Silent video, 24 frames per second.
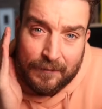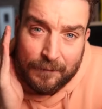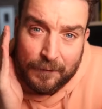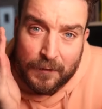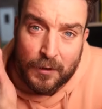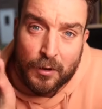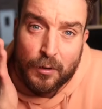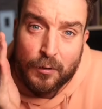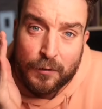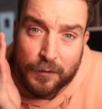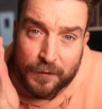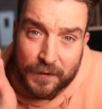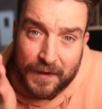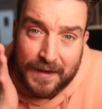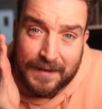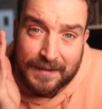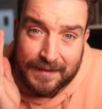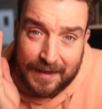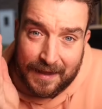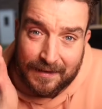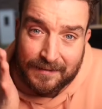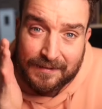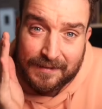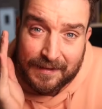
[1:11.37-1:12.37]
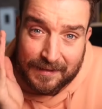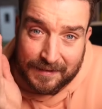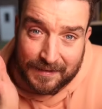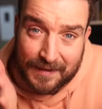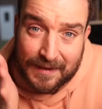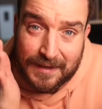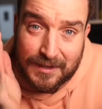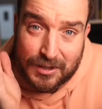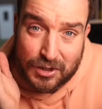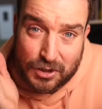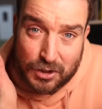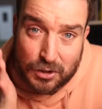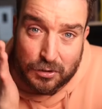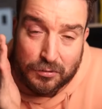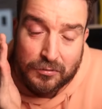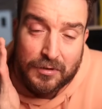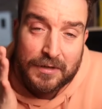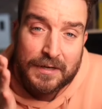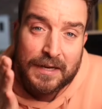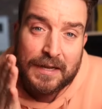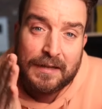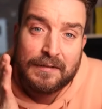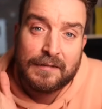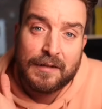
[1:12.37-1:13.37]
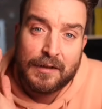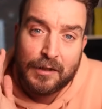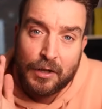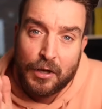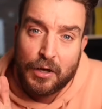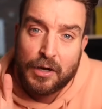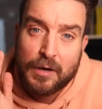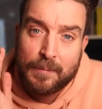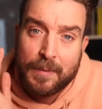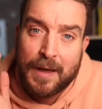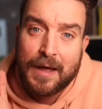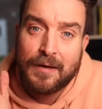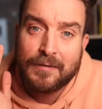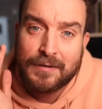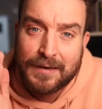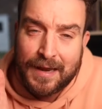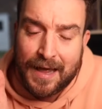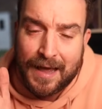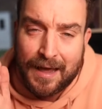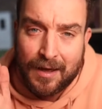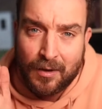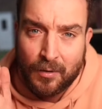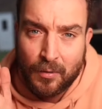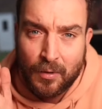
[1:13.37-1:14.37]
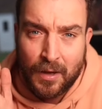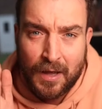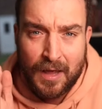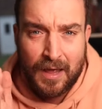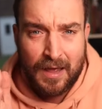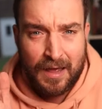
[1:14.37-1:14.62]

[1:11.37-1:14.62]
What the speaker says: if you think that's the thing children need to learn about now,